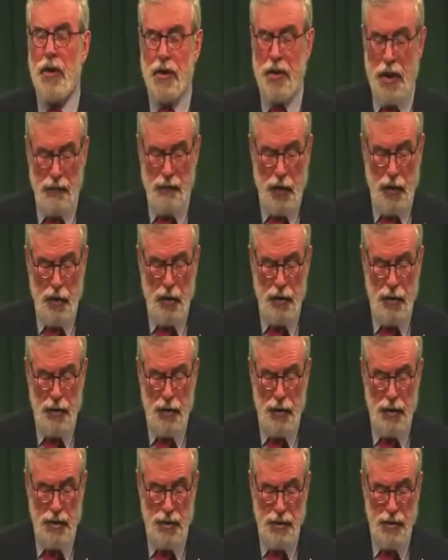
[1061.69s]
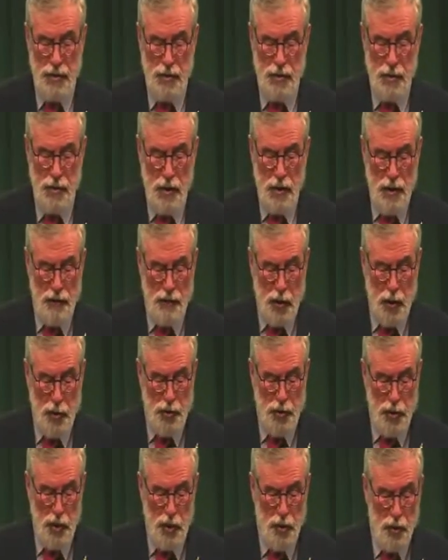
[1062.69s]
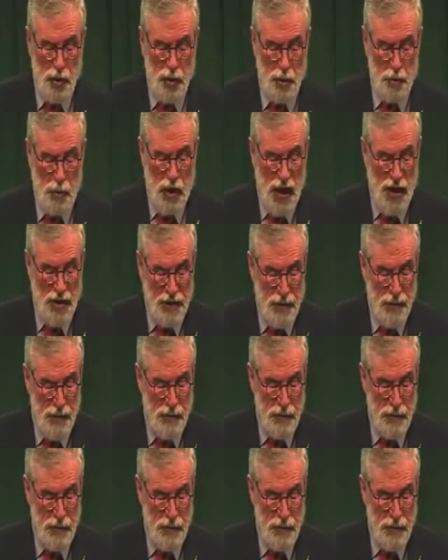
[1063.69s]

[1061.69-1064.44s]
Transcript: difficulties, the future looks bright.